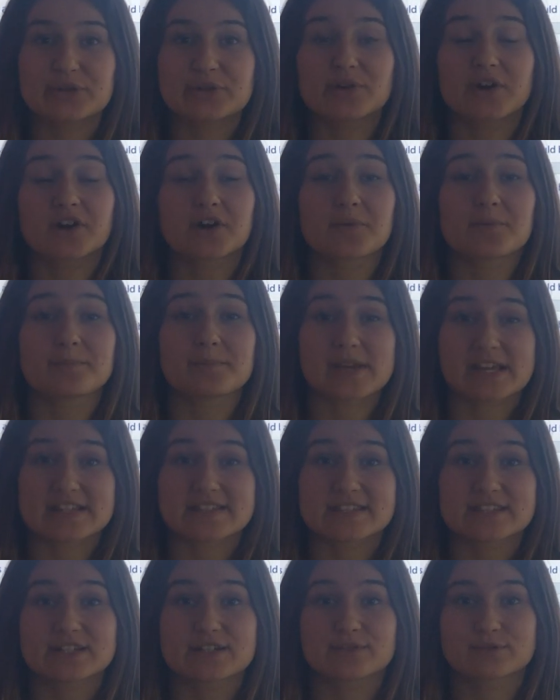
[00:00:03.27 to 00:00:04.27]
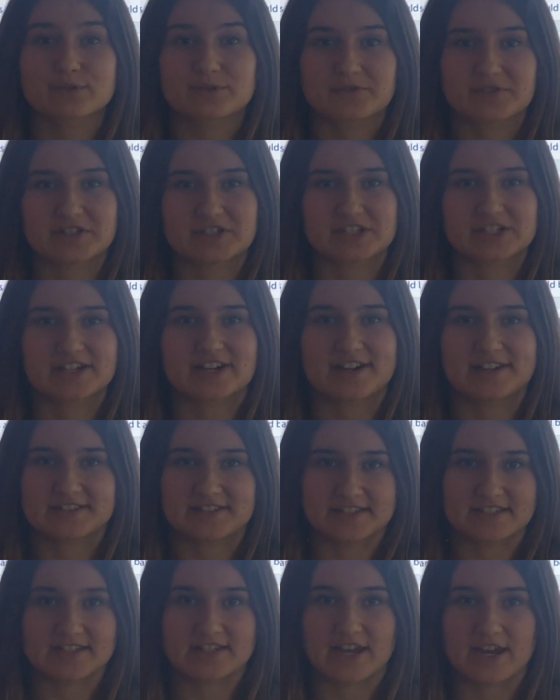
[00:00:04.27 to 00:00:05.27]
you our amazing revision
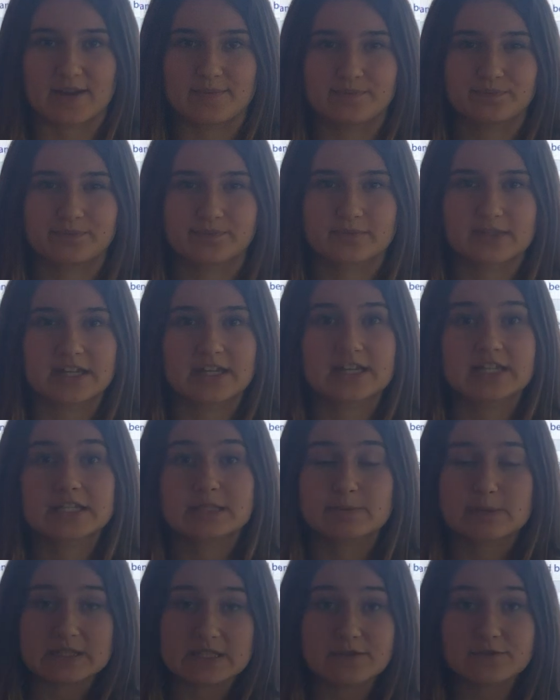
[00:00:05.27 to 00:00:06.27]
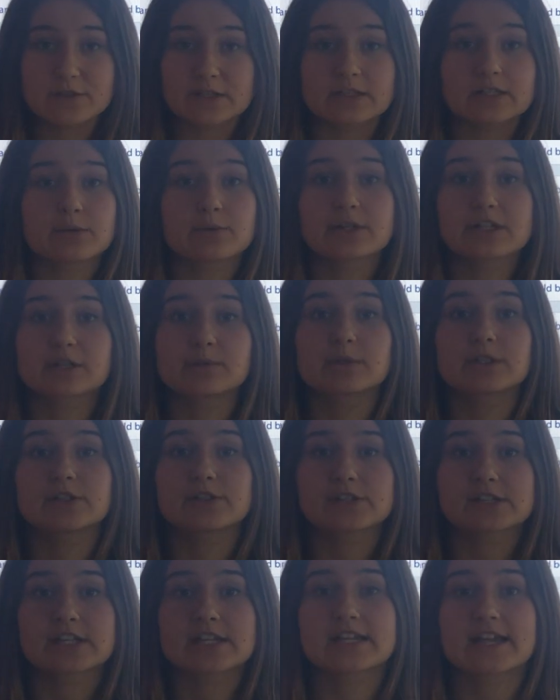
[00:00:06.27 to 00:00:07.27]
guides today. Specifically, we're going to be
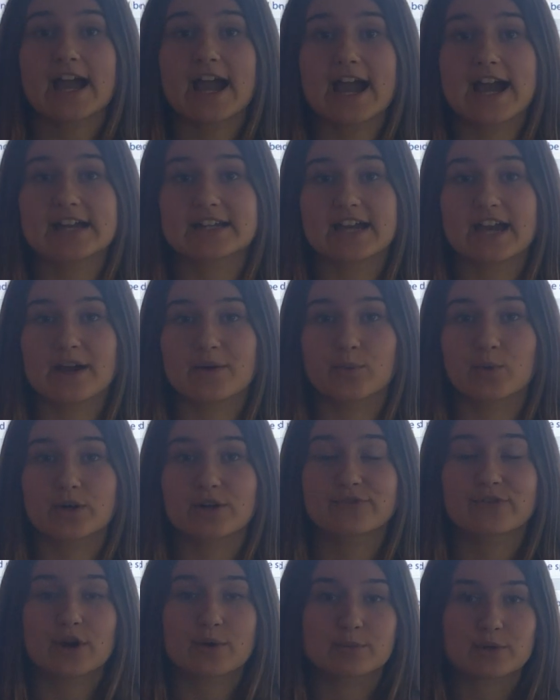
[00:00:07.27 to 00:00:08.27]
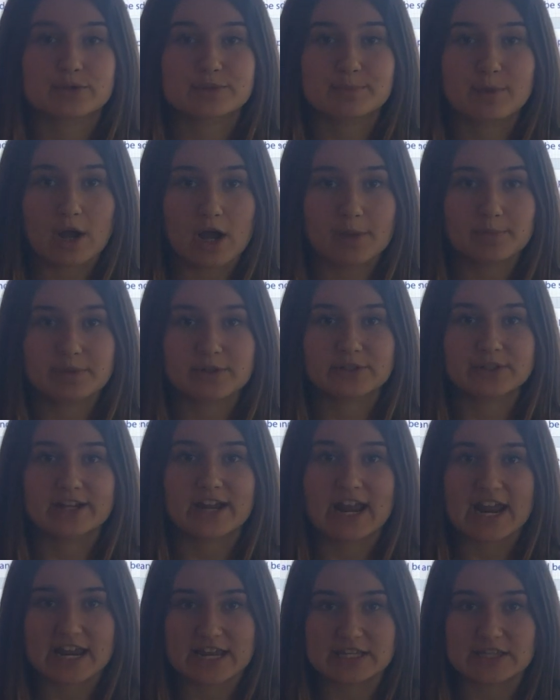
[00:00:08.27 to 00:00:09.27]
looking at one of our most popular
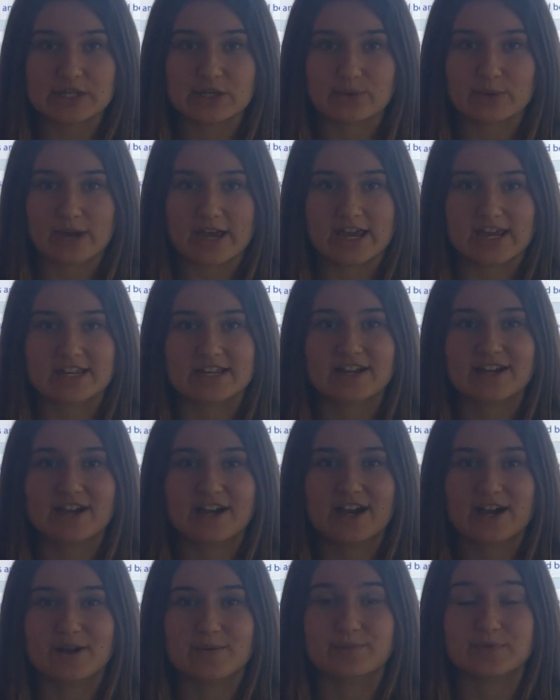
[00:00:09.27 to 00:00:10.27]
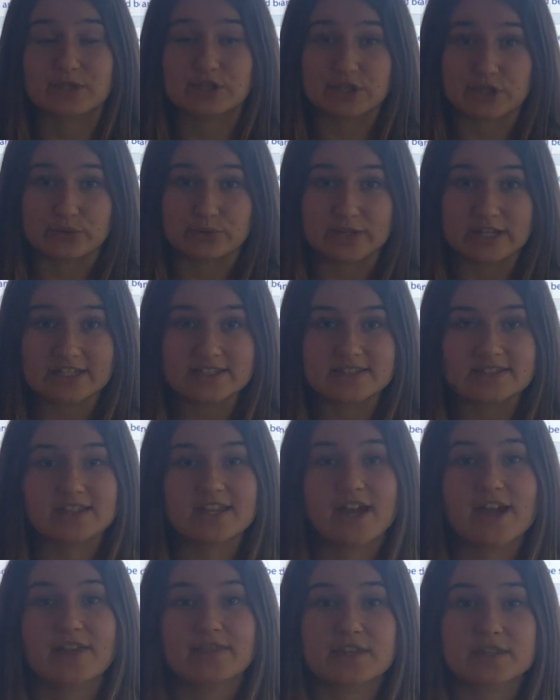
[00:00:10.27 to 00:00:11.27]
AQA units.
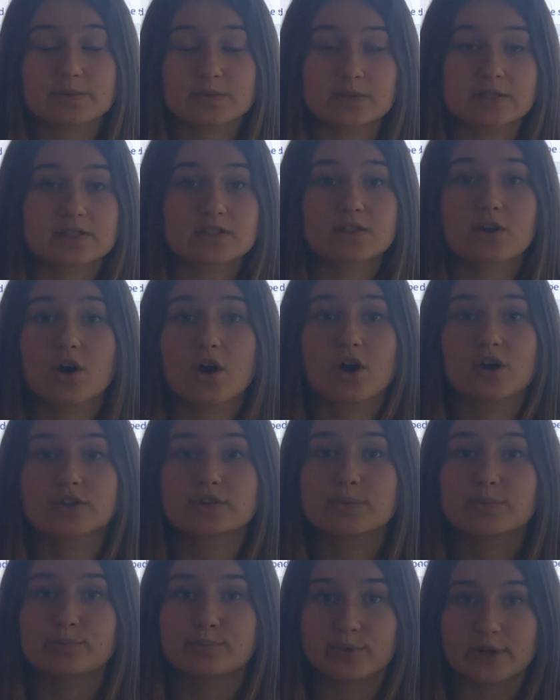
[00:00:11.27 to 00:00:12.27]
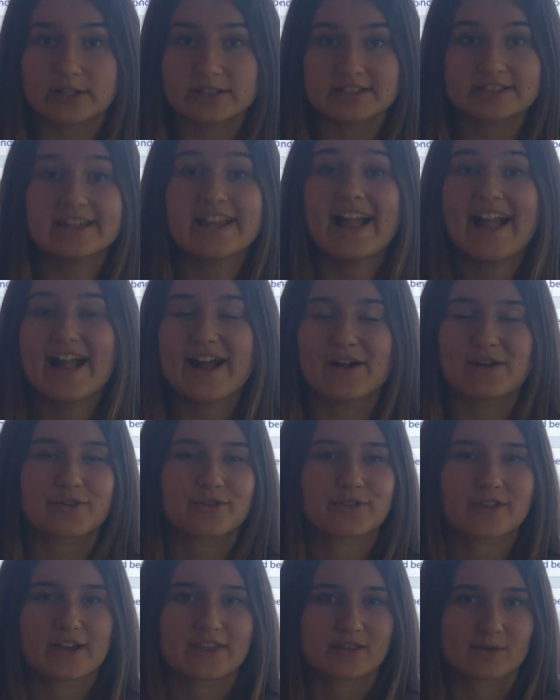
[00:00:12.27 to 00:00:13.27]
This one is called Britain, Health
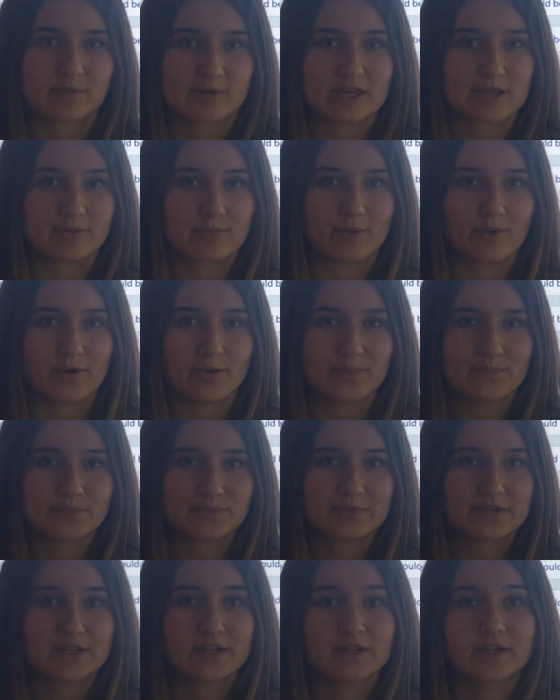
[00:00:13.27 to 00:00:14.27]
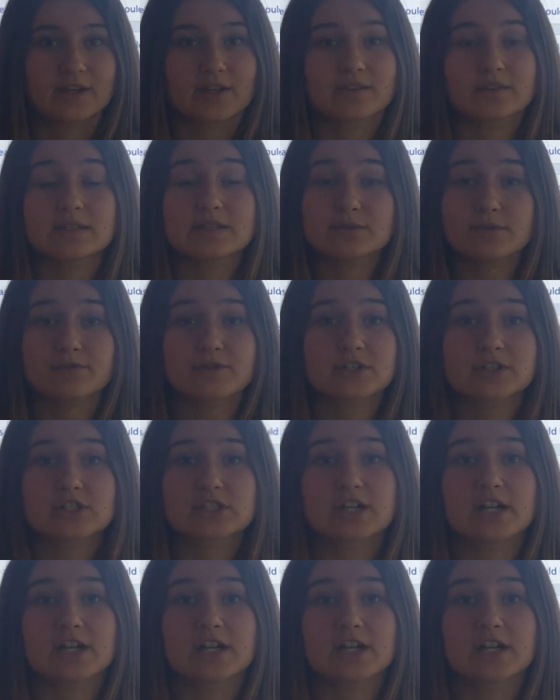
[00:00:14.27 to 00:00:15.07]
and the People. These revision